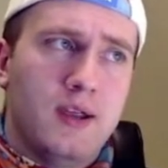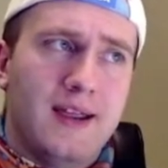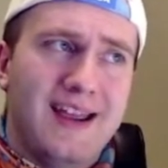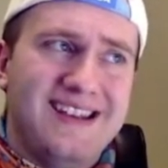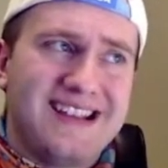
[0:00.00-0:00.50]

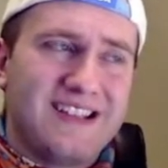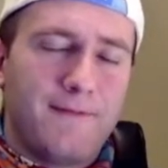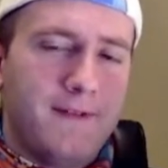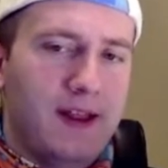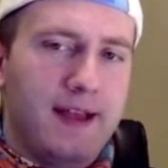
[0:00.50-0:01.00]
it doesn't
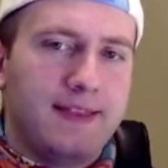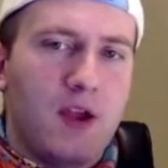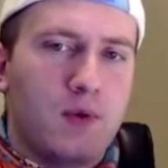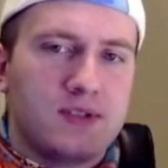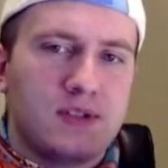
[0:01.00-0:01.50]
feel like
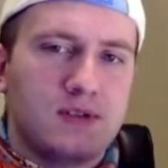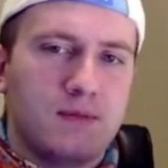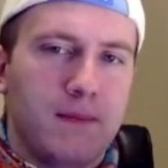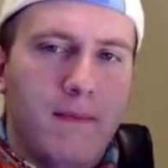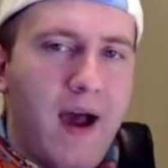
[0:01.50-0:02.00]
there was
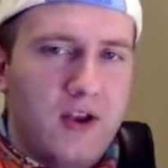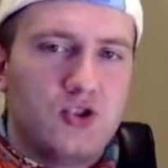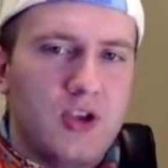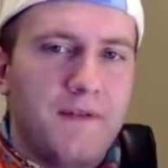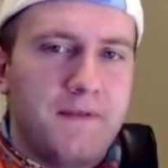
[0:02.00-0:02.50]

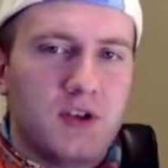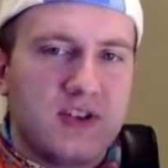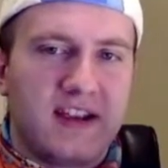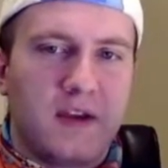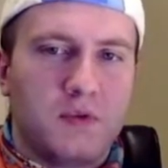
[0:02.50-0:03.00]
much. It feels
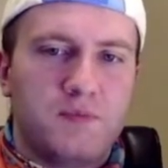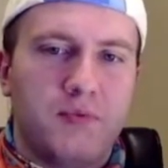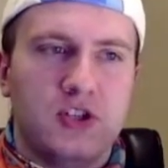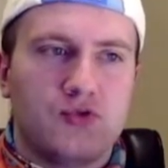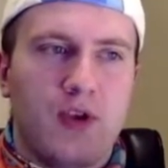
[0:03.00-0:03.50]
like it was
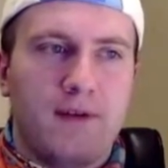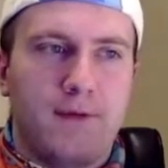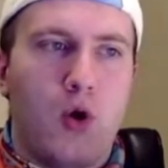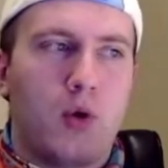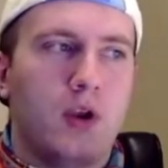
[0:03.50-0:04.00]
pretty
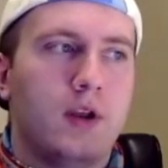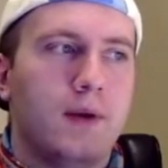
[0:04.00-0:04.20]
straightforward.